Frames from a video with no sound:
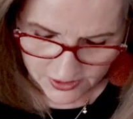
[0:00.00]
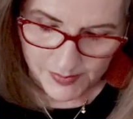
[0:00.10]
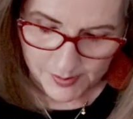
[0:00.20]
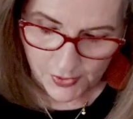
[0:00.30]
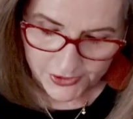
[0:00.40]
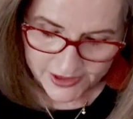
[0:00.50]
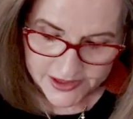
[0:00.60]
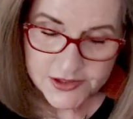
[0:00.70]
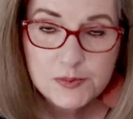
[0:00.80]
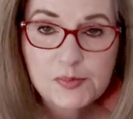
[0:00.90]
by Market
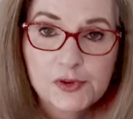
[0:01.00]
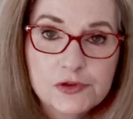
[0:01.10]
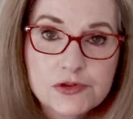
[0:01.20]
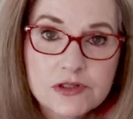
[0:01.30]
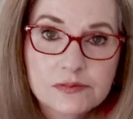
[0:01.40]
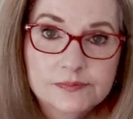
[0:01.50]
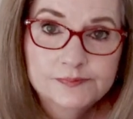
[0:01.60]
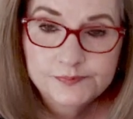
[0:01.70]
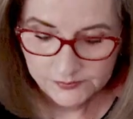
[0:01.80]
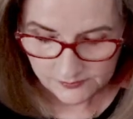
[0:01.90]
and Spruce.
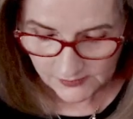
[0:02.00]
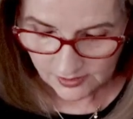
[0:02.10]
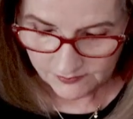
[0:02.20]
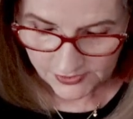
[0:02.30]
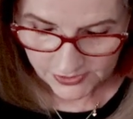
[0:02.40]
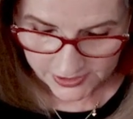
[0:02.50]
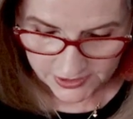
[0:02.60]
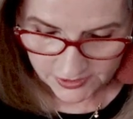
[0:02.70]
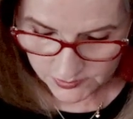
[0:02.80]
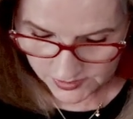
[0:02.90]
Very
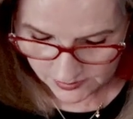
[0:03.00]
cute.